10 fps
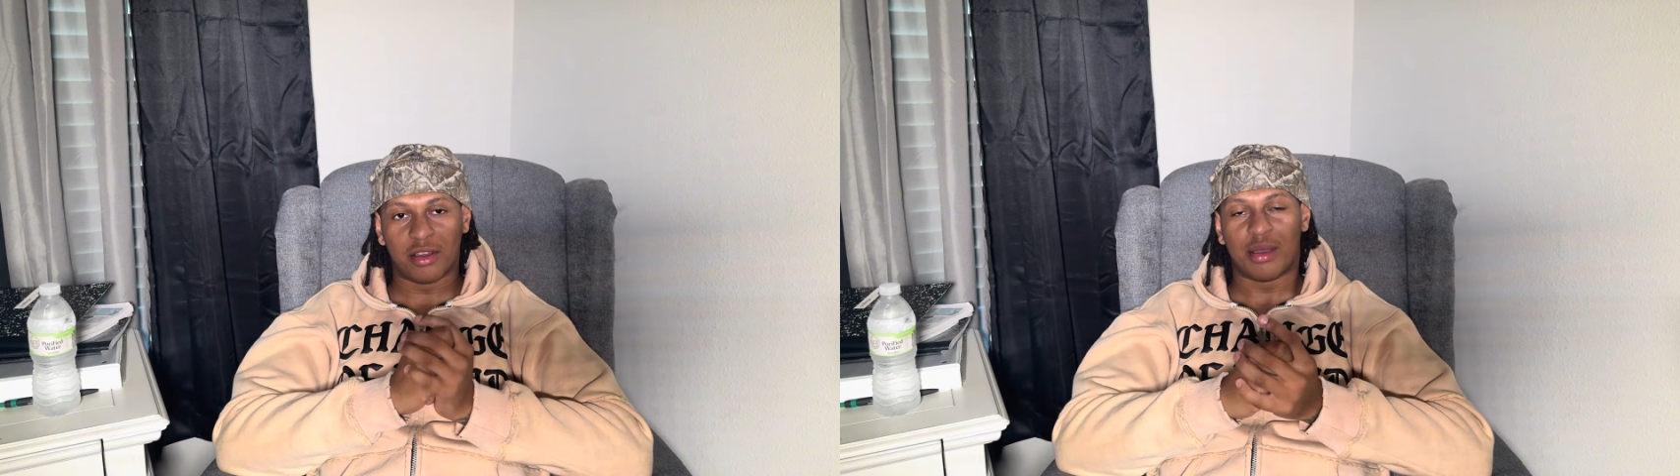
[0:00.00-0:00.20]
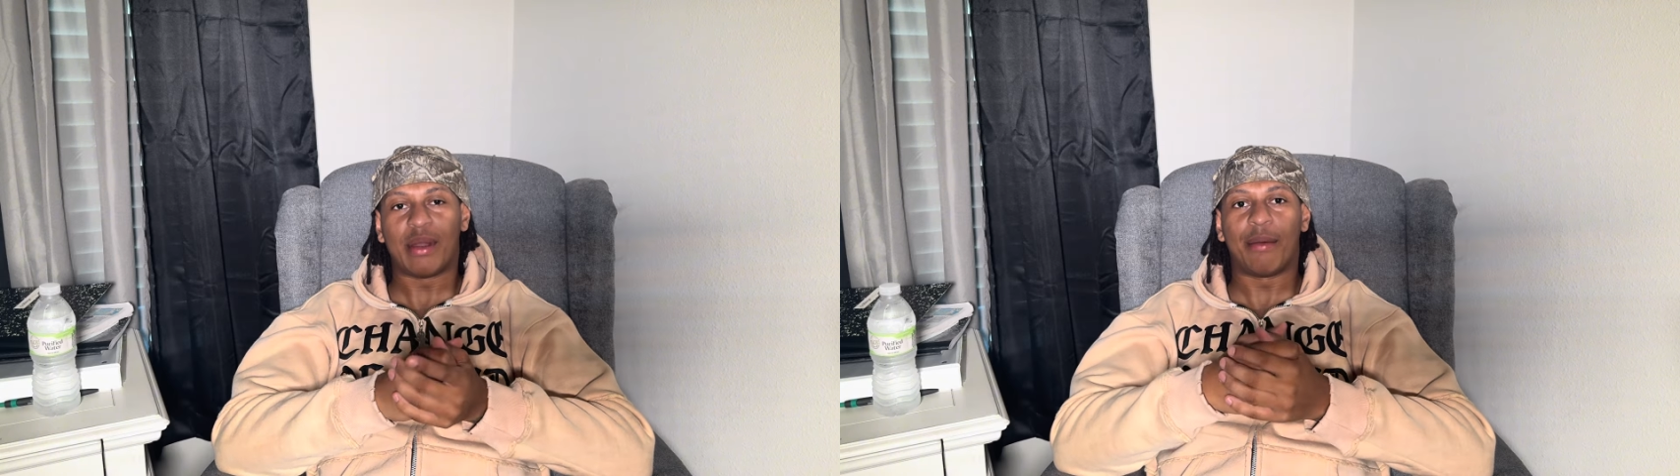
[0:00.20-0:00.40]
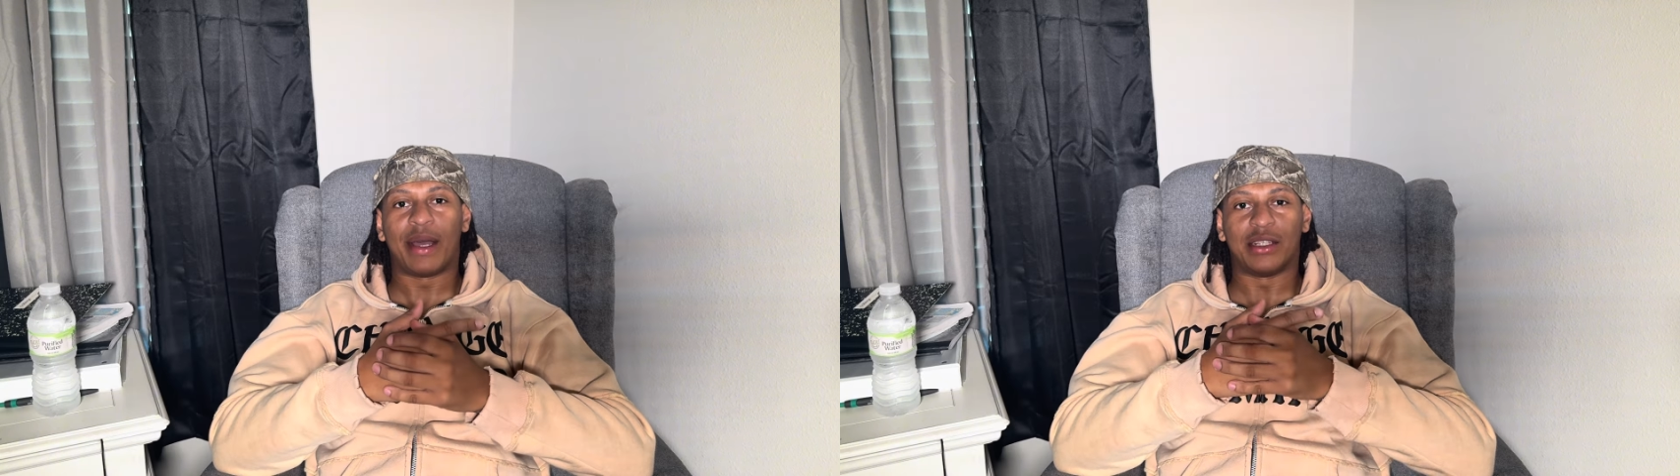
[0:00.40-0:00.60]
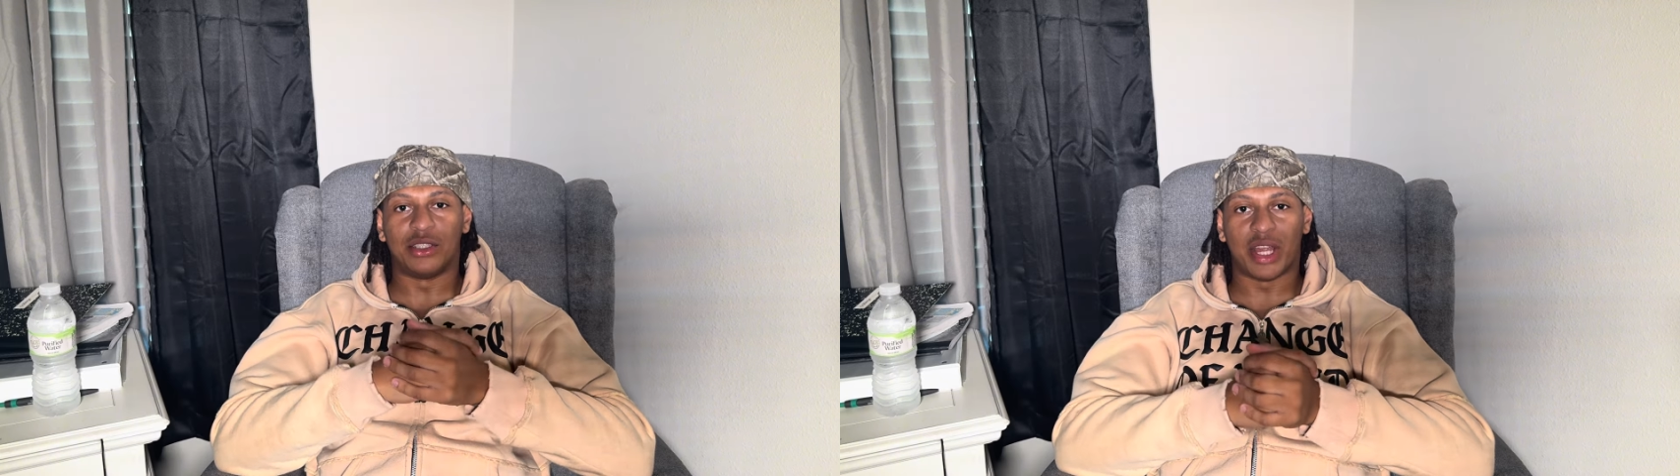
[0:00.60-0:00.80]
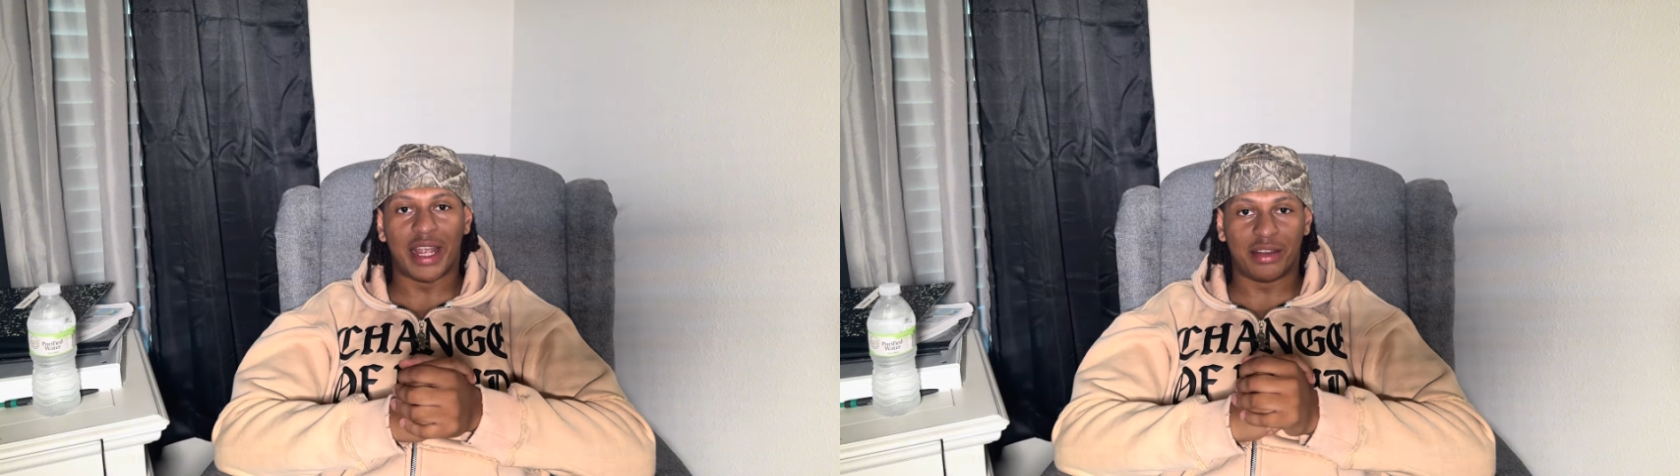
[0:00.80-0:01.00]
I'm not about to
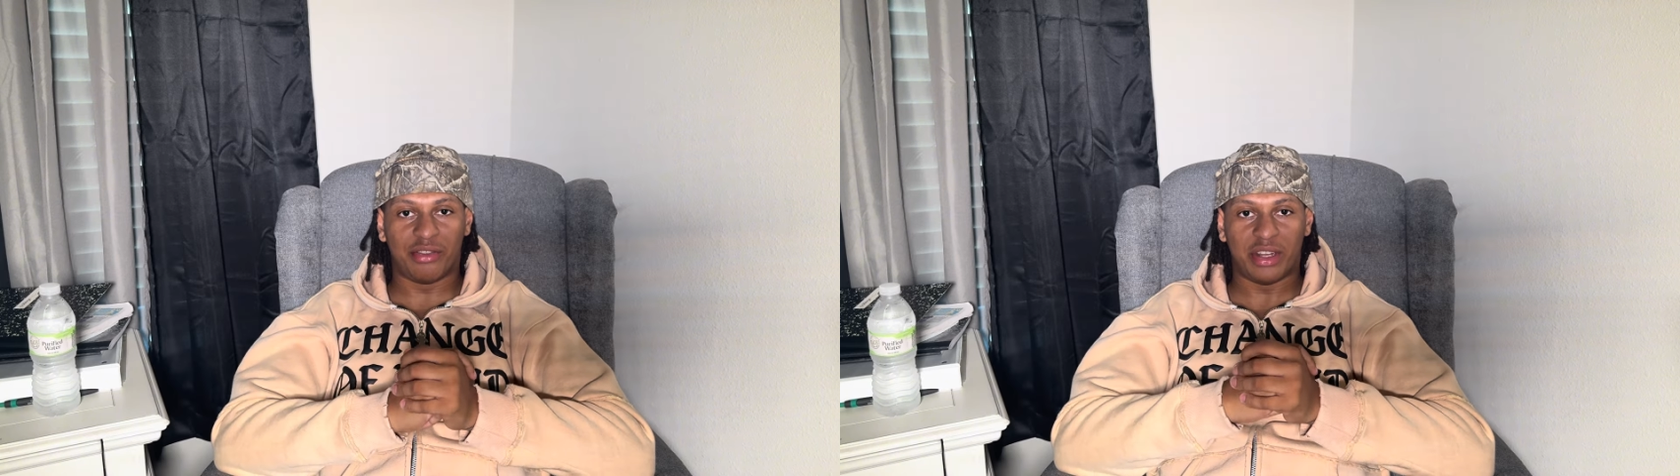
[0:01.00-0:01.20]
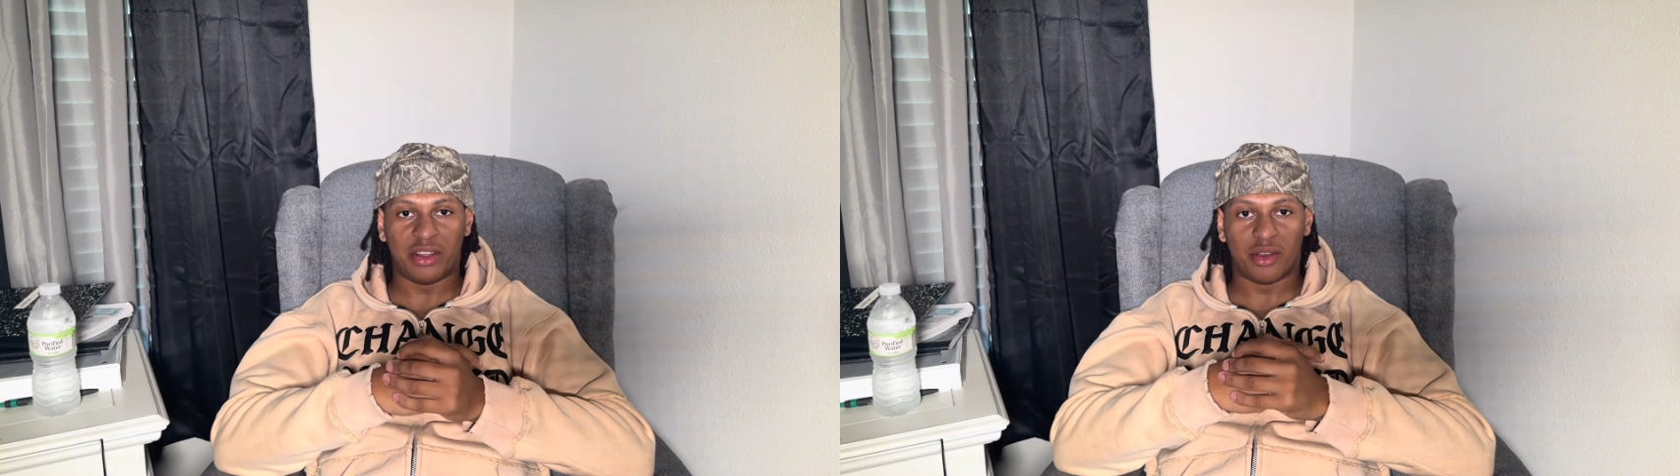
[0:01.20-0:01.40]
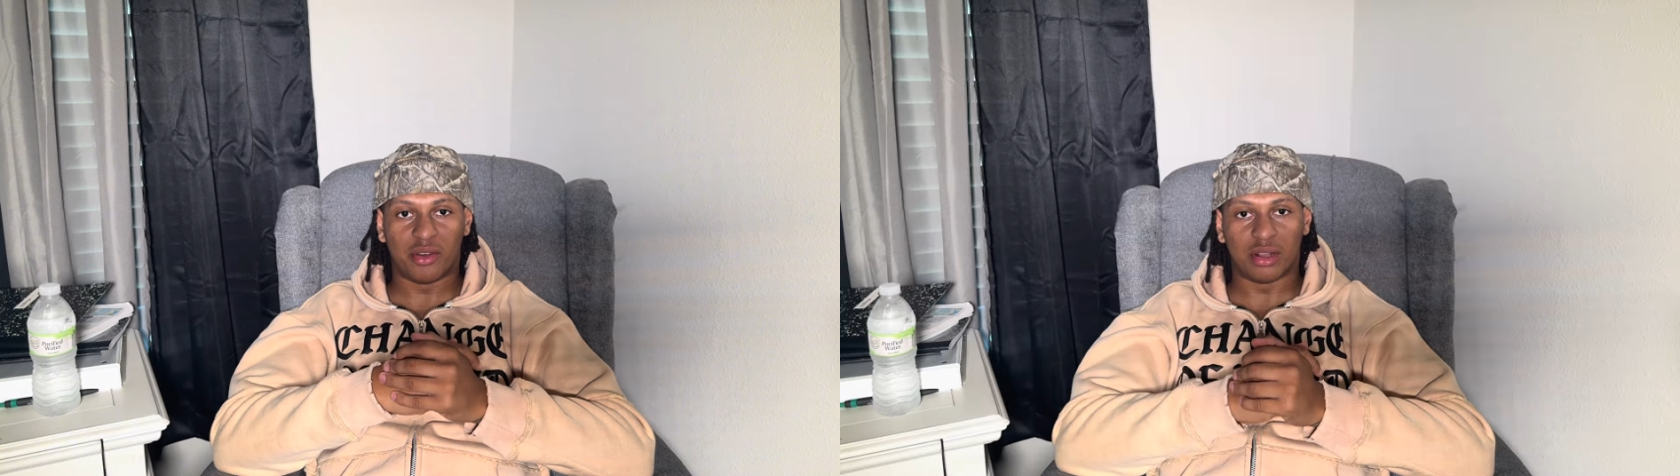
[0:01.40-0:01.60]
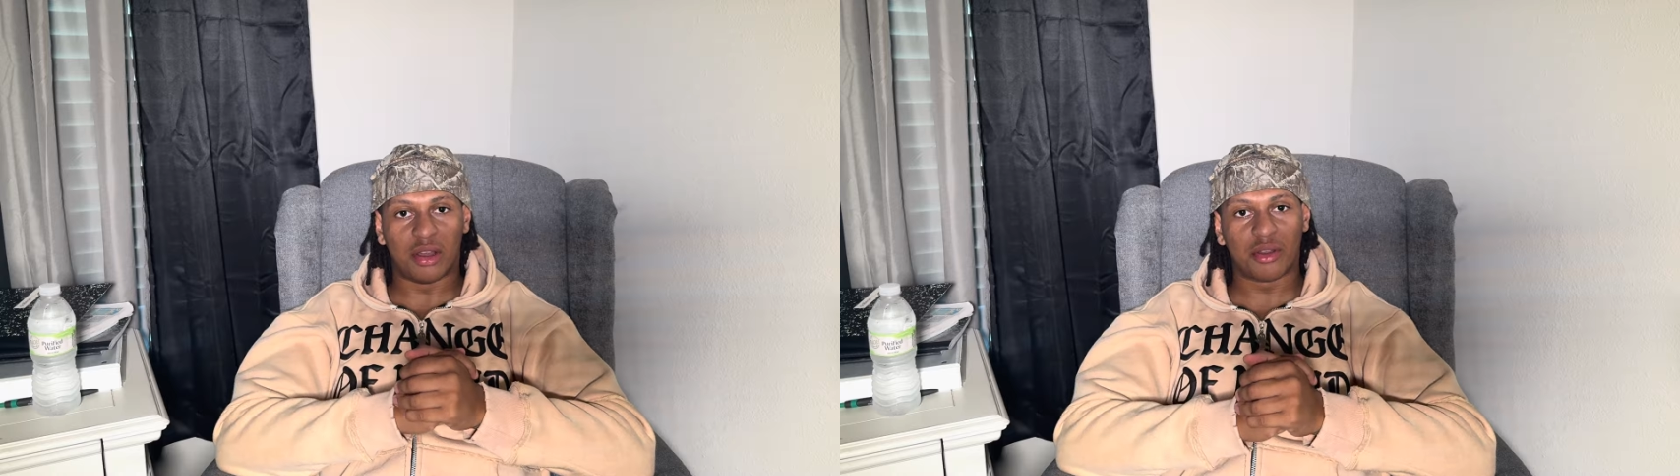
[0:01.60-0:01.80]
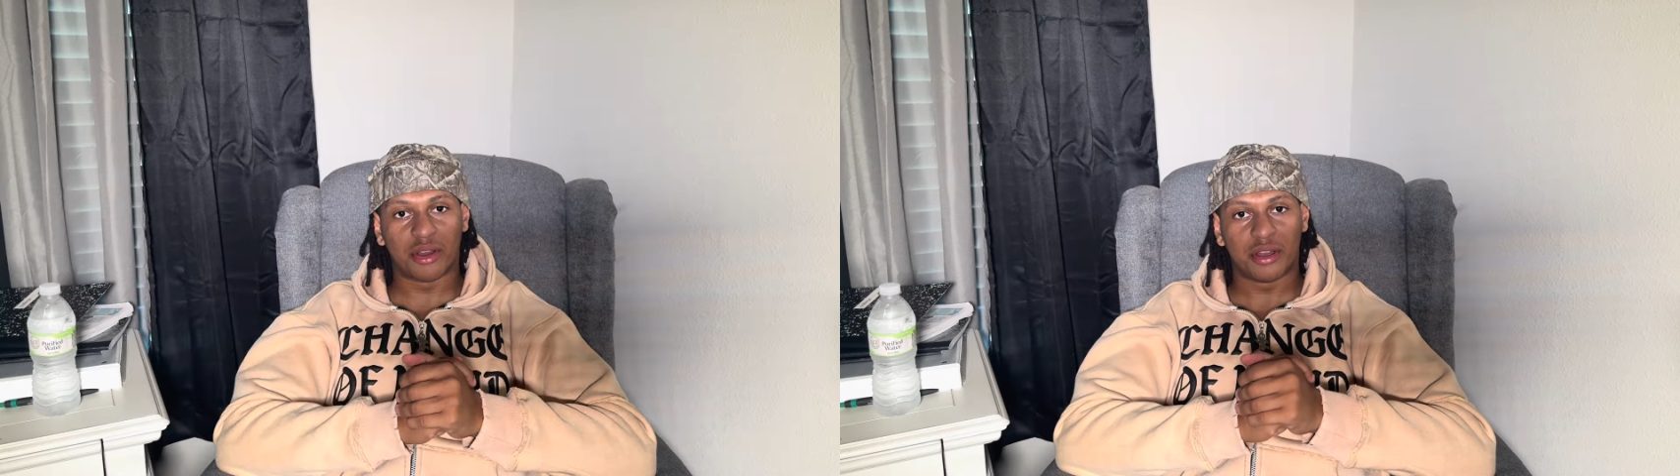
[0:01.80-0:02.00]
drag the video on
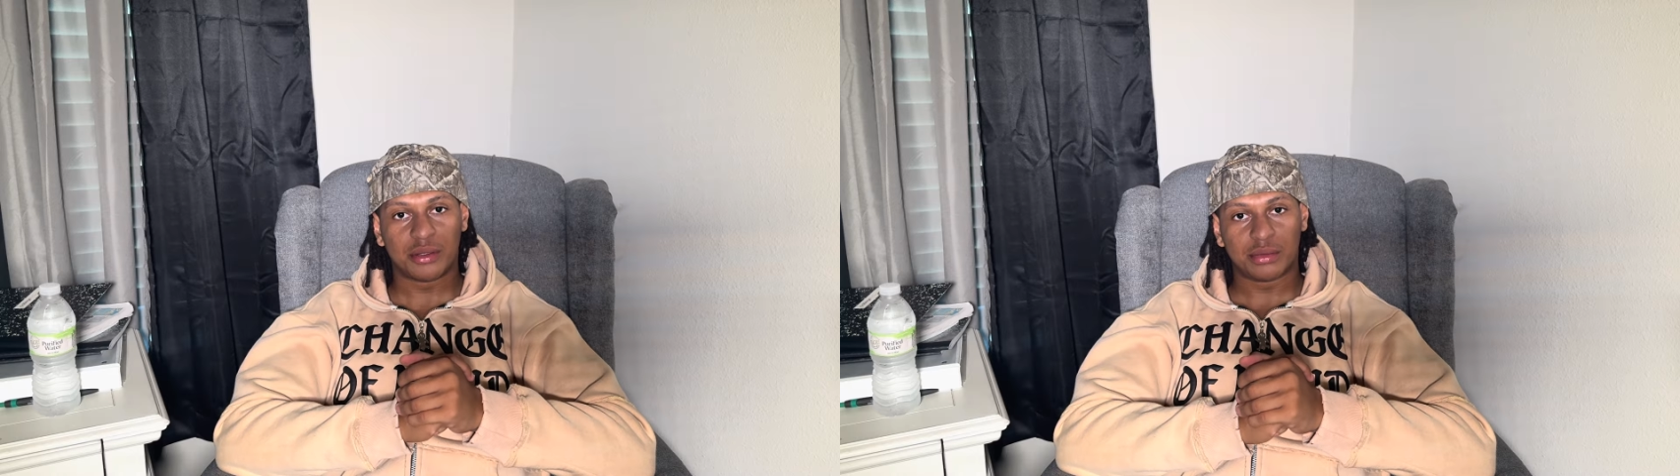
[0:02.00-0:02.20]
longer.